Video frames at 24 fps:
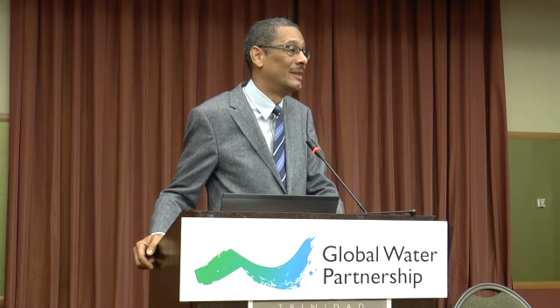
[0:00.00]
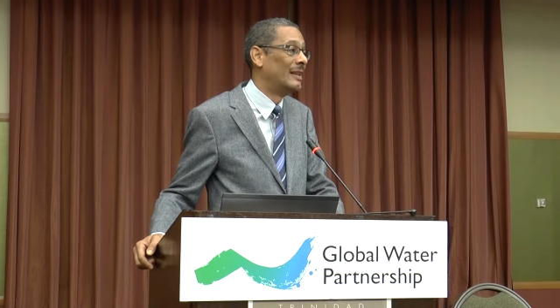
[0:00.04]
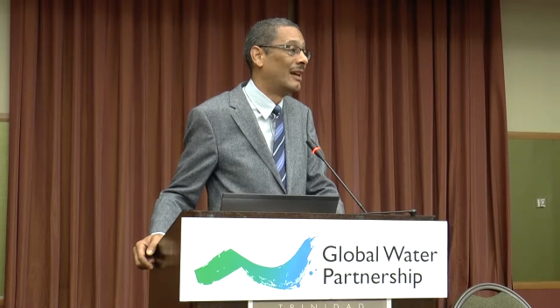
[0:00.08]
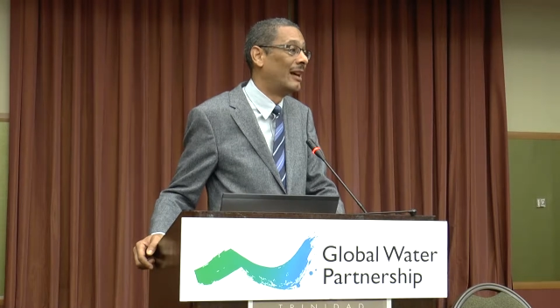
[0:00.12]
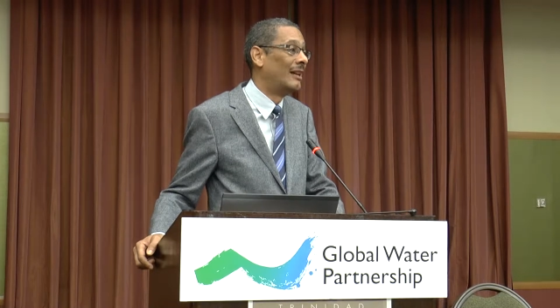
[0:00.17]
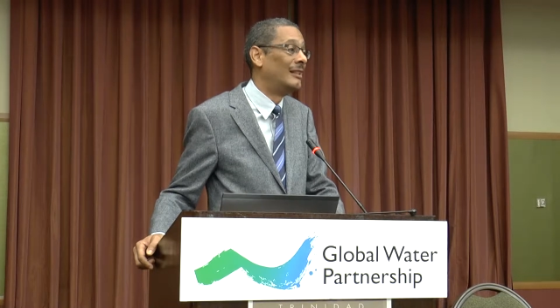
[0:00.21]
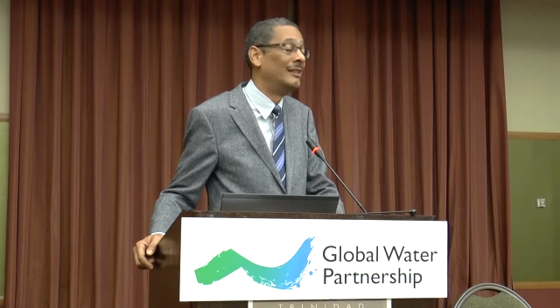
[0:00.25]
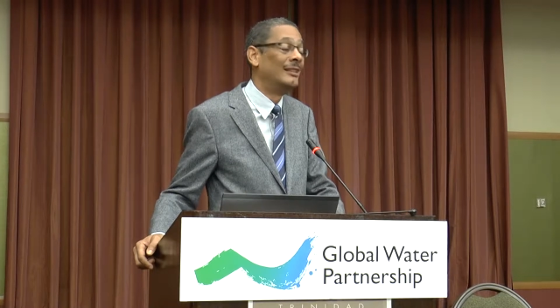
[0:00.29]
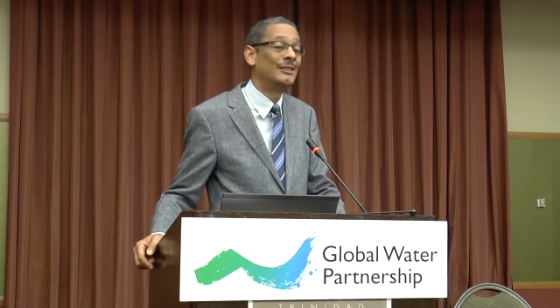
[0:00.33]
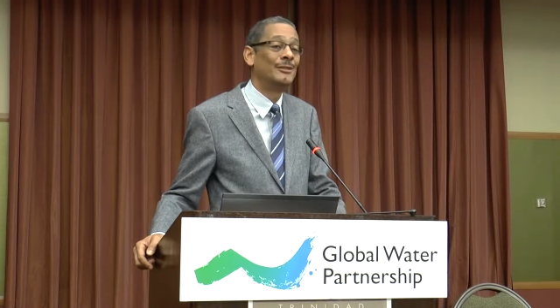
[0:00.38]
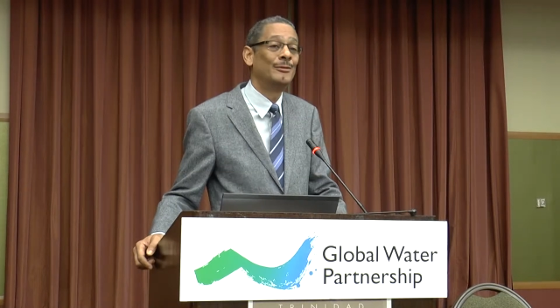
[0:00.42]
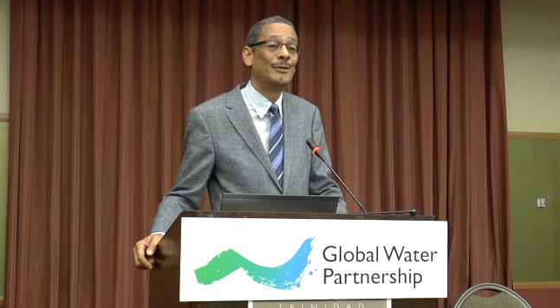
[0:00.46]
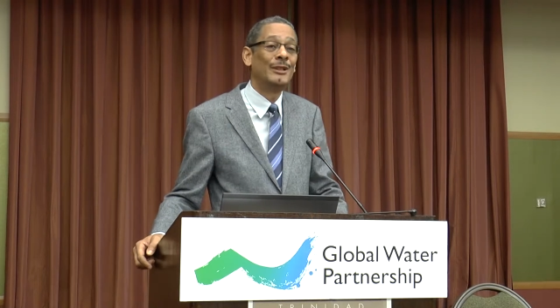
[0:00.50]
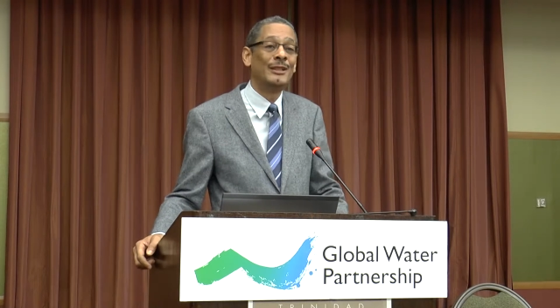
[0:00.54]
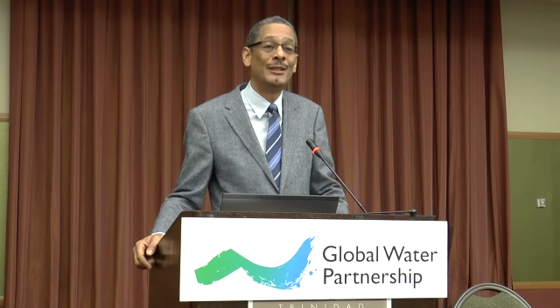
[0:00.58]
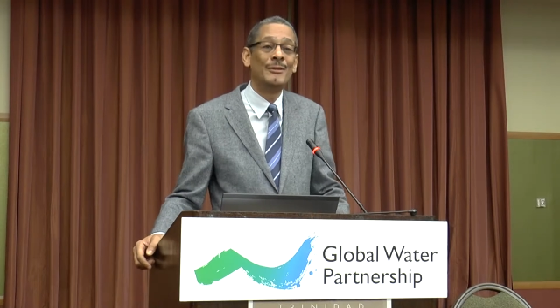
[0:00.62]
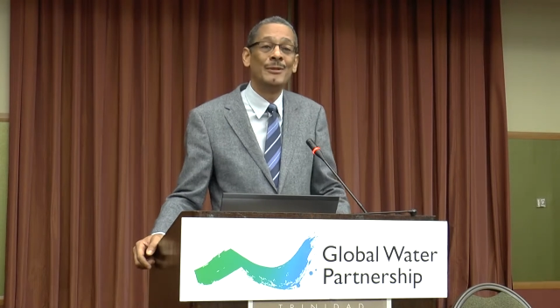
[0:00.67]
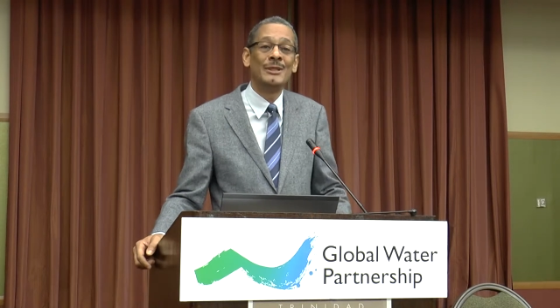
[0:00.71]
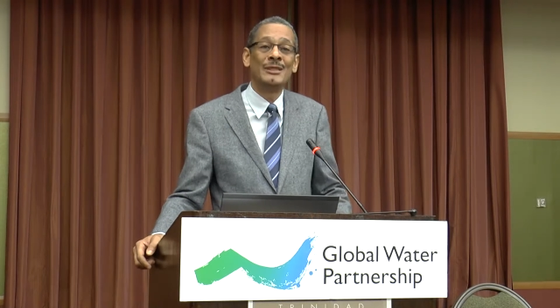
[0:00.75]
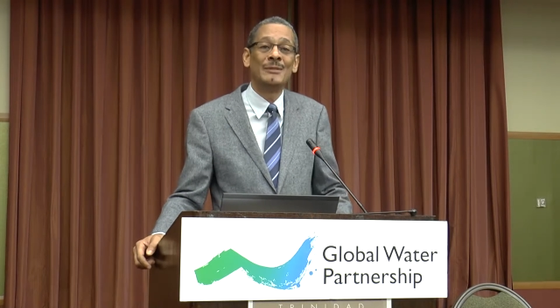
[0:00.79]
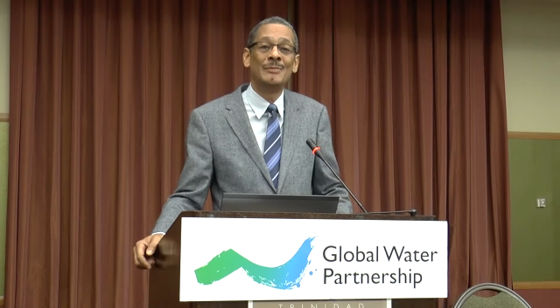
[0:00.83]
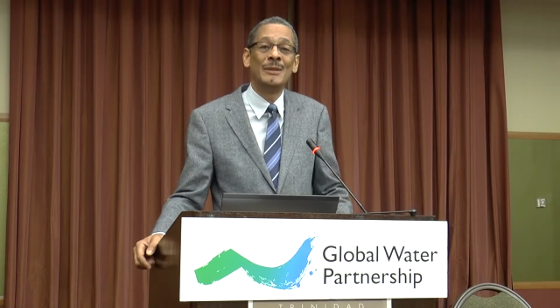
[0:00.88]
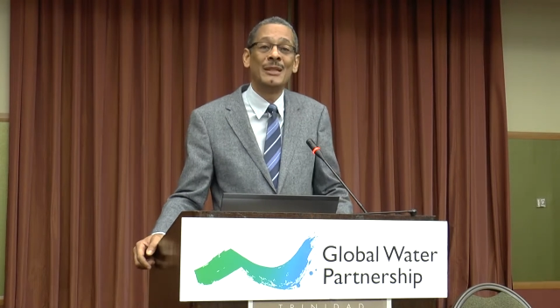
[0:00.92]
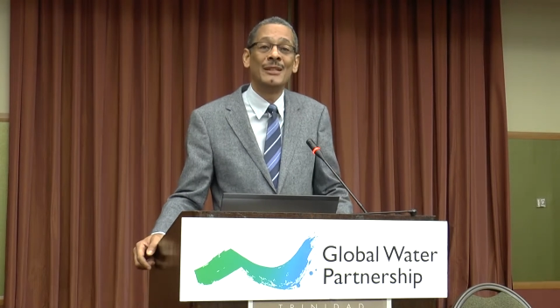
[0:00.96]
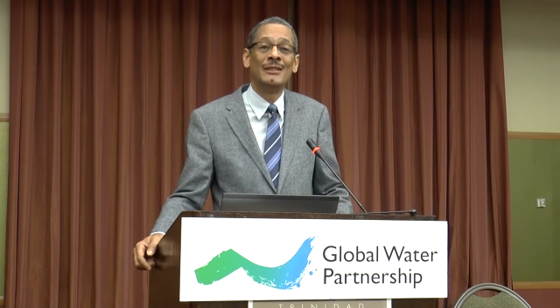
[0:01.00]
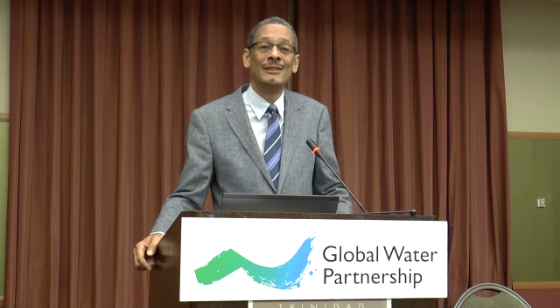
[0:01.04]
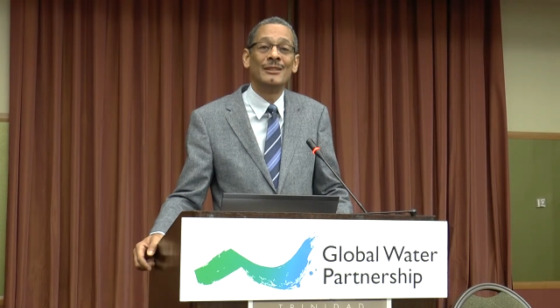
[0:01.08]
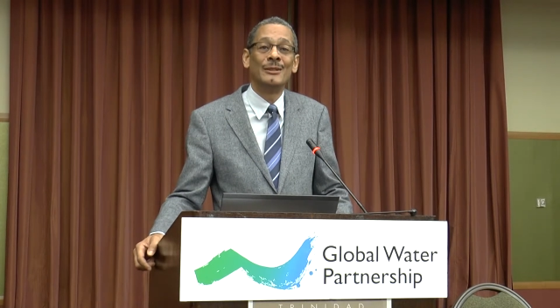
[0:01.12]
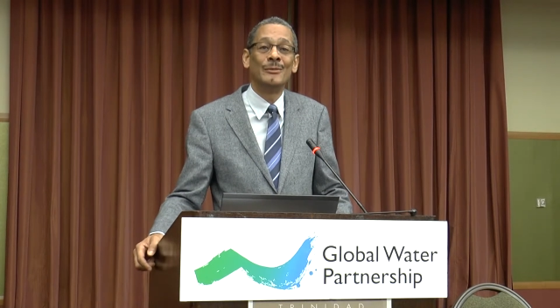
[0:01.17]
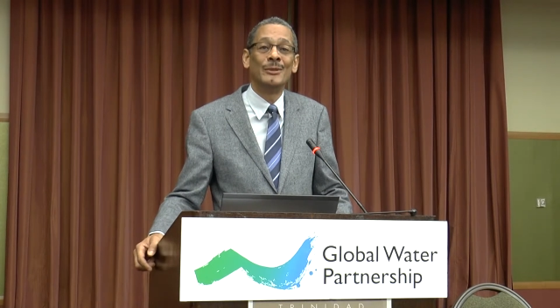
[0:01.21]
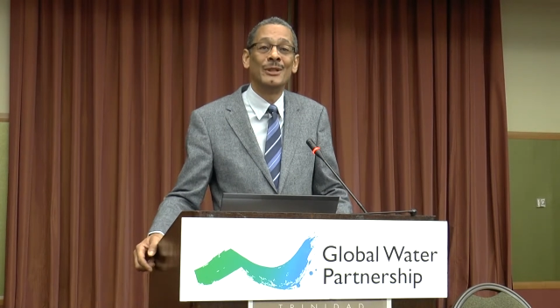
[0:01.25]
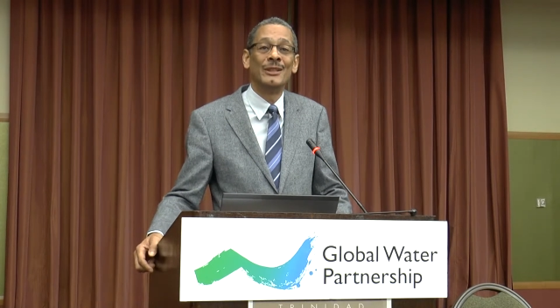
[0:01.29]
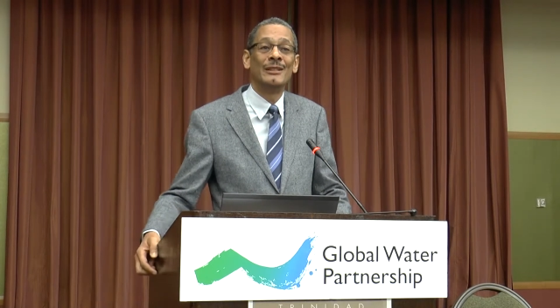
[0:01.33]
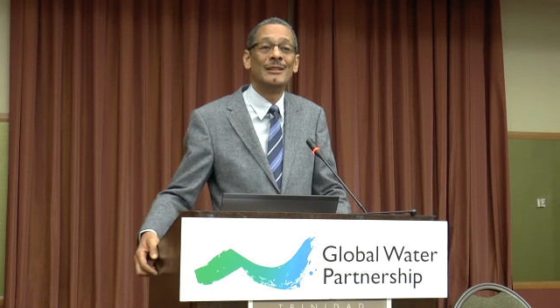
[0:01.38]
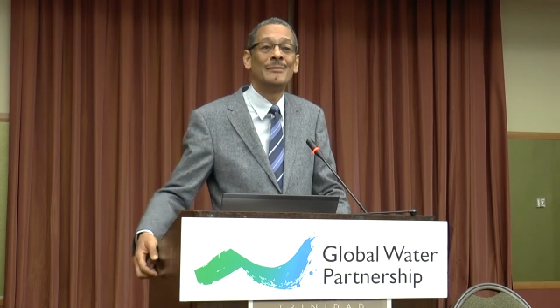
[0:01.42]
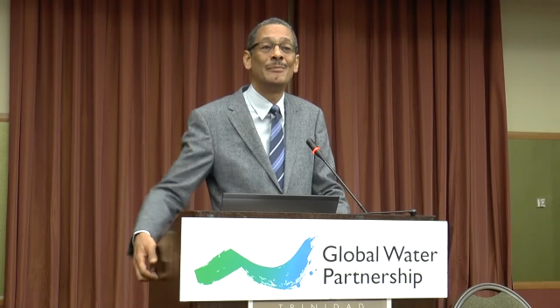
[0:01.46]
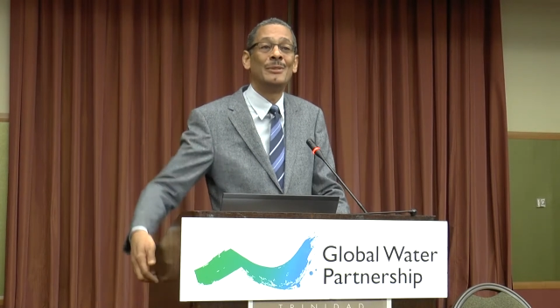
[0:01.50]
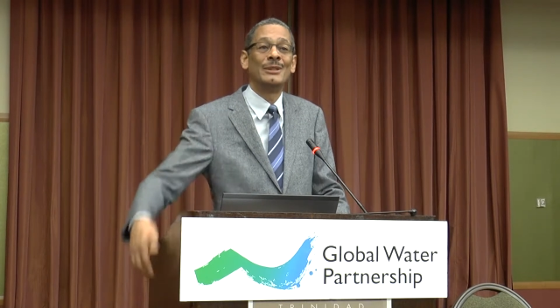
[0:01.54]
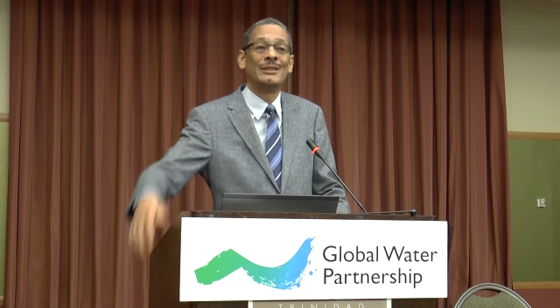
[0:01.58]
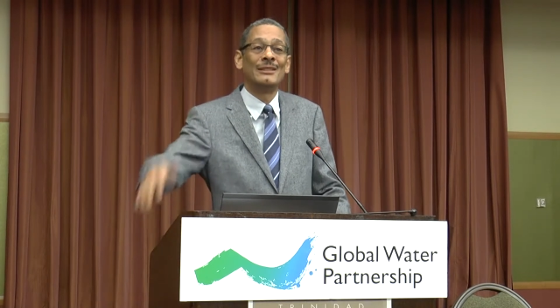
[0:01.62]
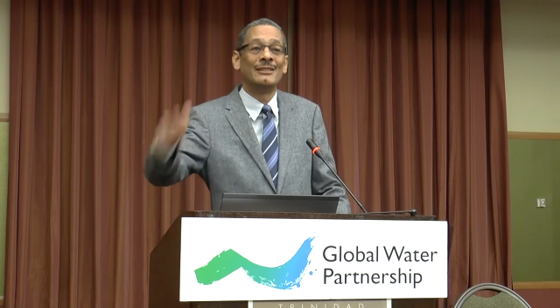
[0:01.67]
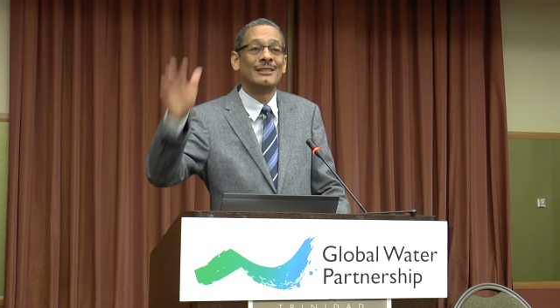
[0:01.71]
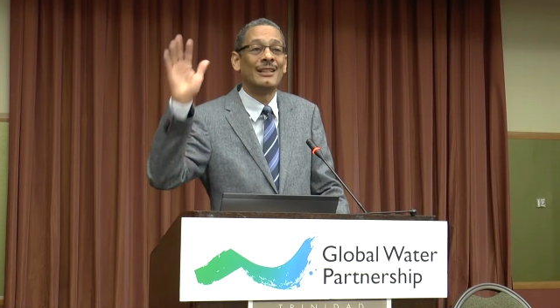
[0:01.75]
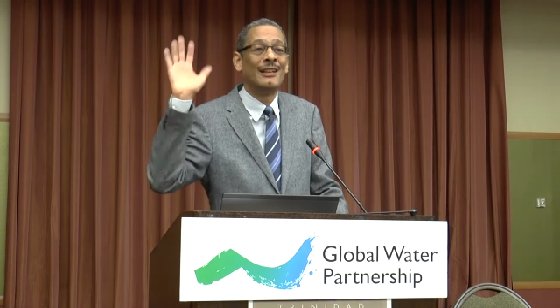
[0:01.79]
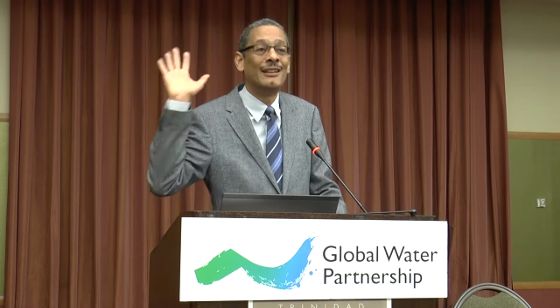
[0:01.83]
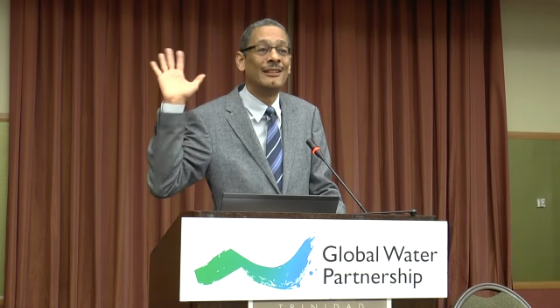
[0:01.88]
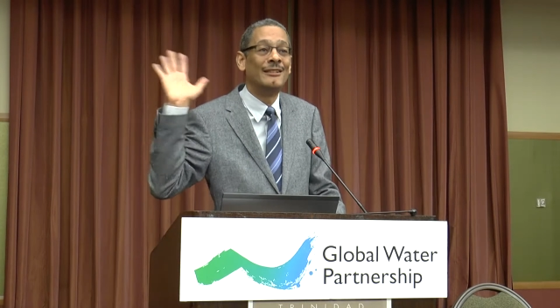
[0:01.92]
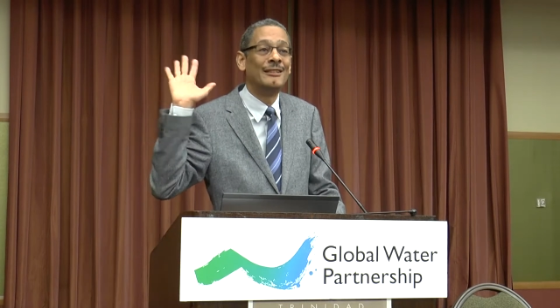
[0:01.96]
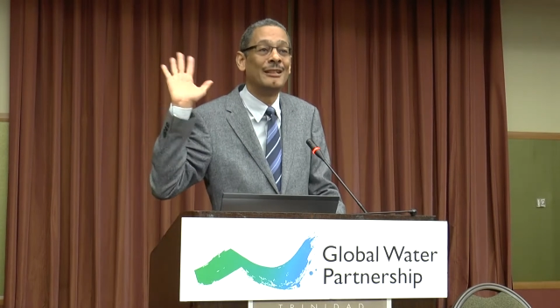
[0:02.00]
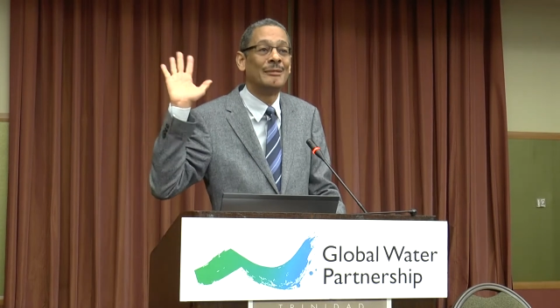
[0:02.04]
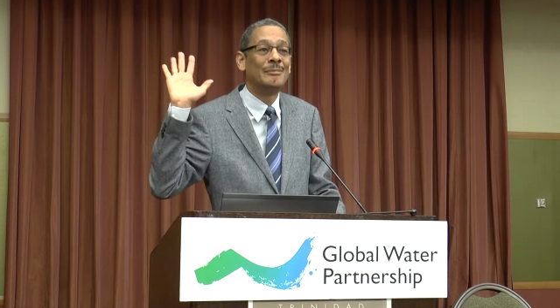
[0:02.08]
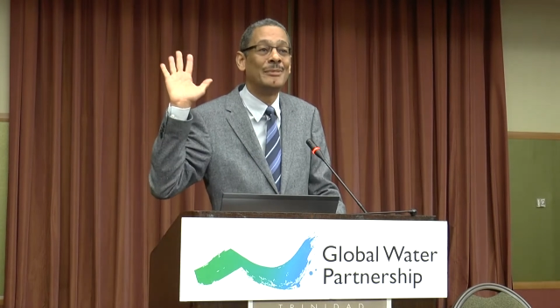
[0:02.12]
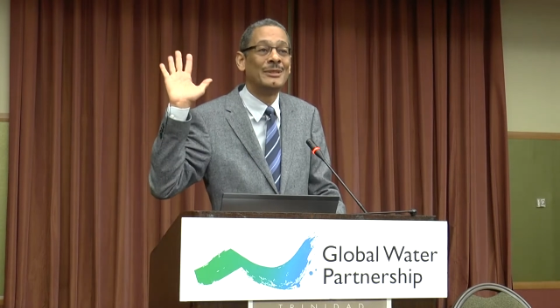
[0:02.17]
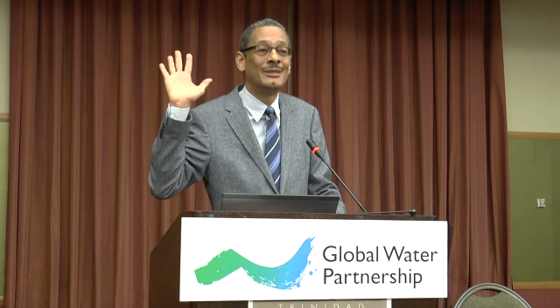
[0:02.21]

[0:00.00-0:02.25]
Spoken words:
I literally was speaking to one and he put his hand up.